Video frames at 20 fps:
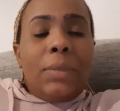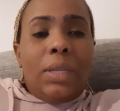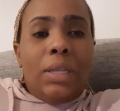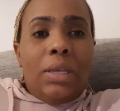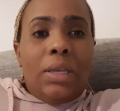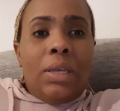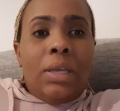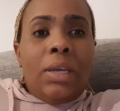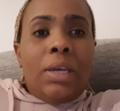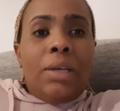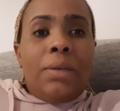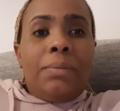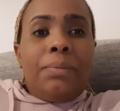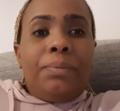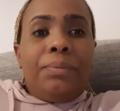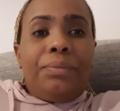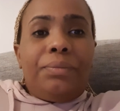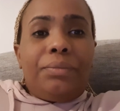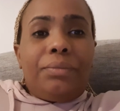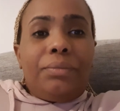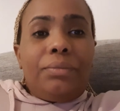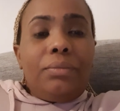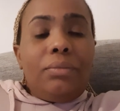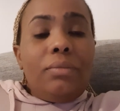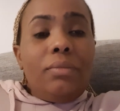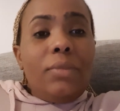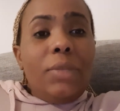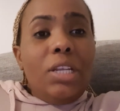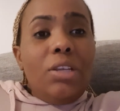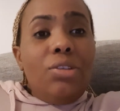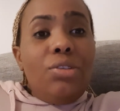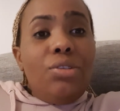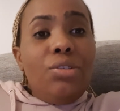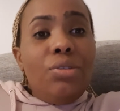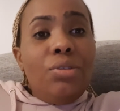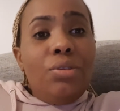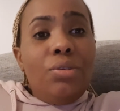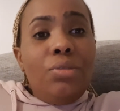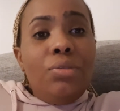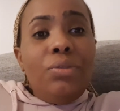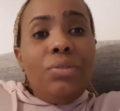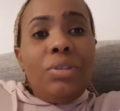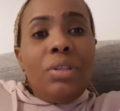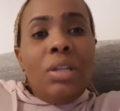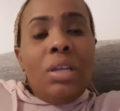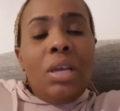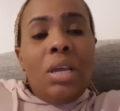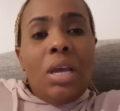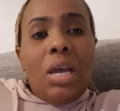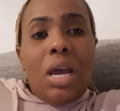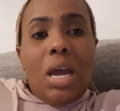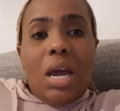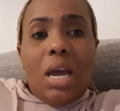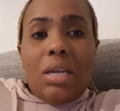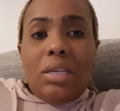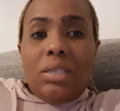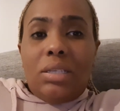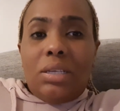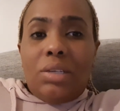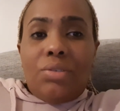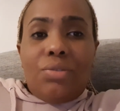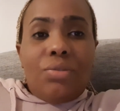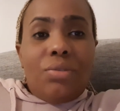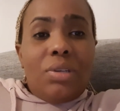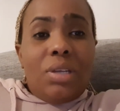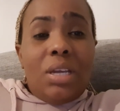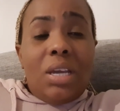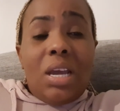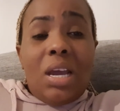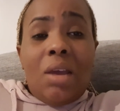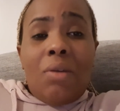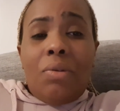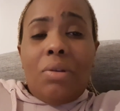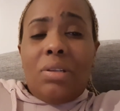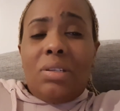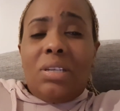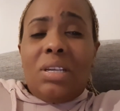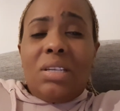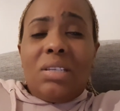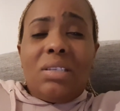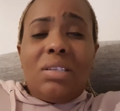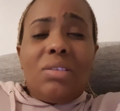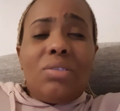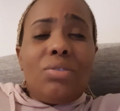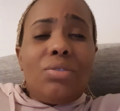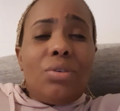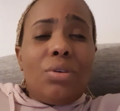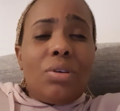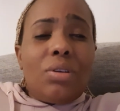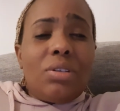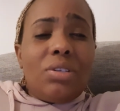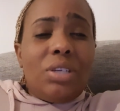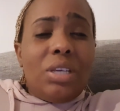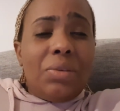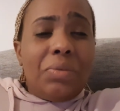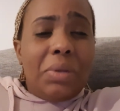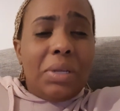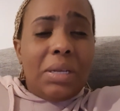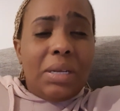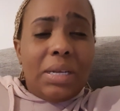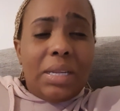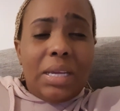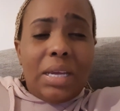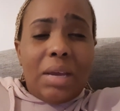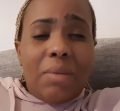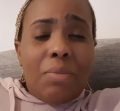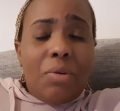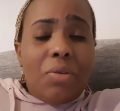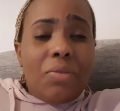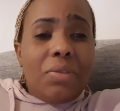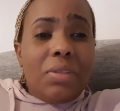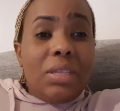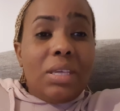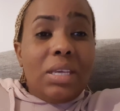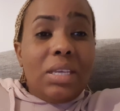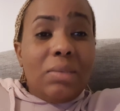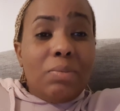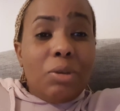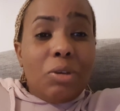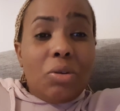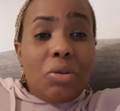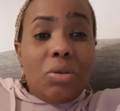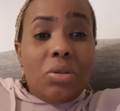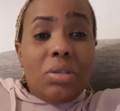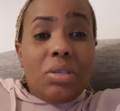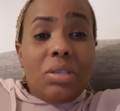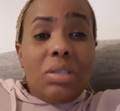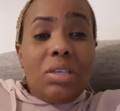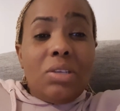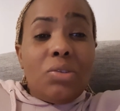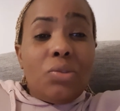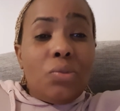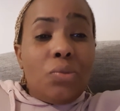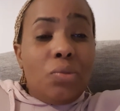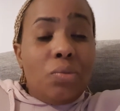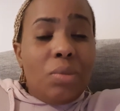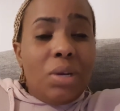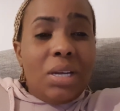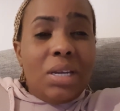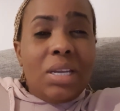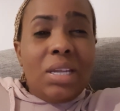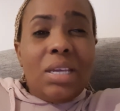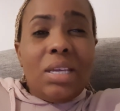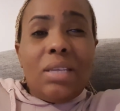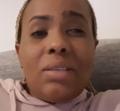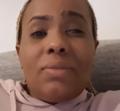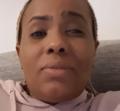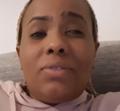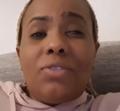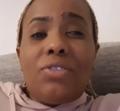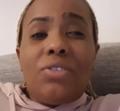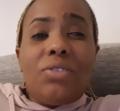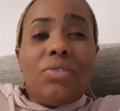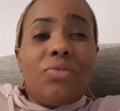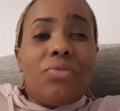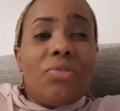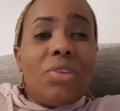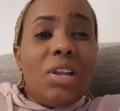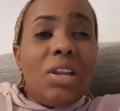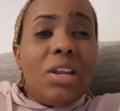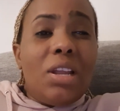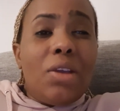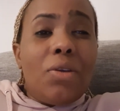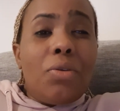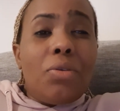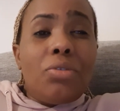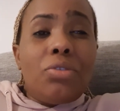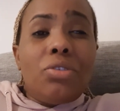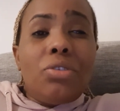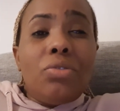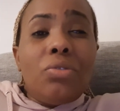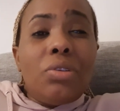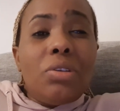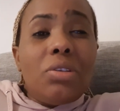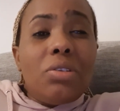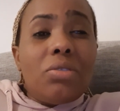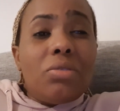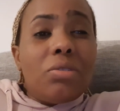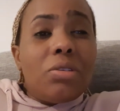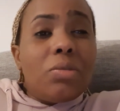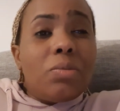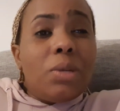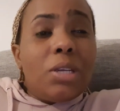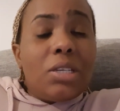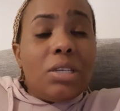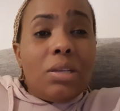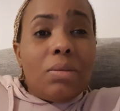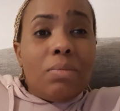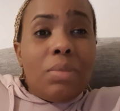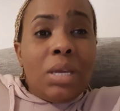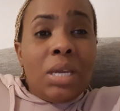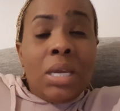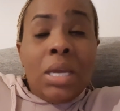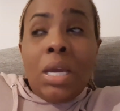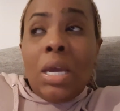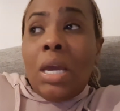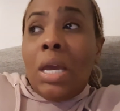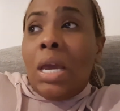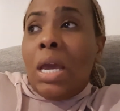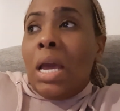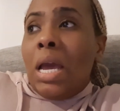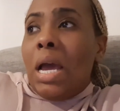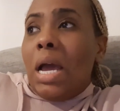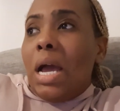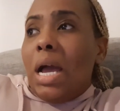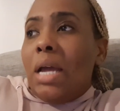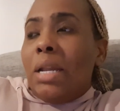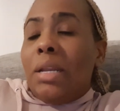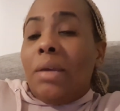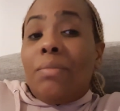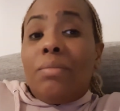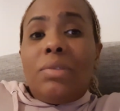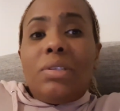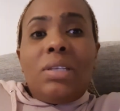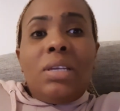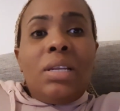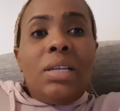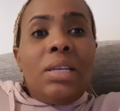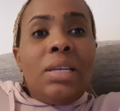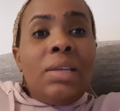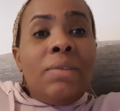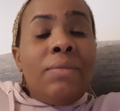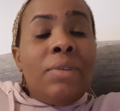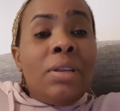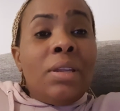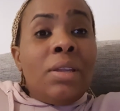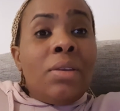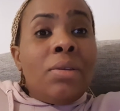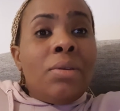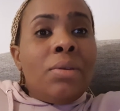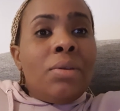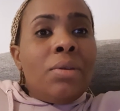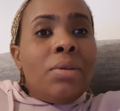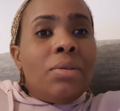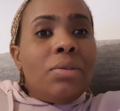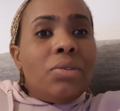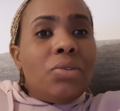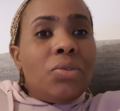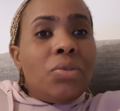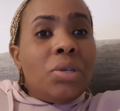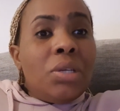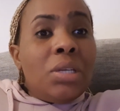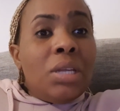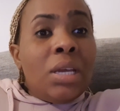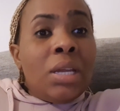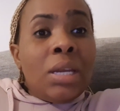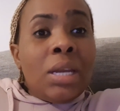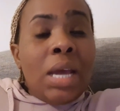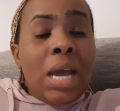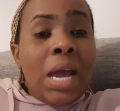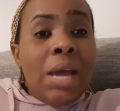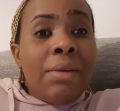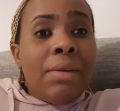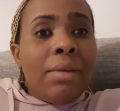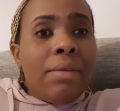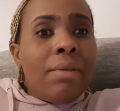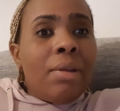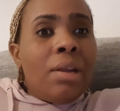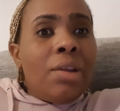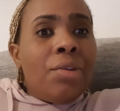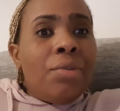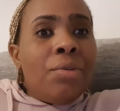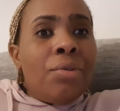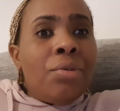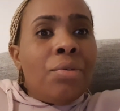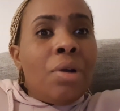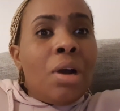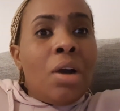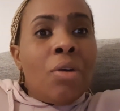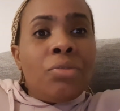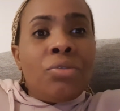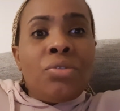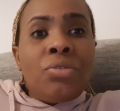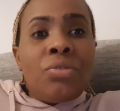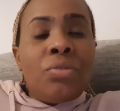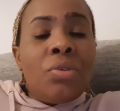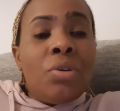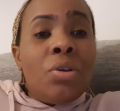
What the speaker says: Yeah. So I said today I will just talk genuinely about this, because this woman, she's really like continuing disrespecting me, and I'm still living in Sweden, and I really don't know how to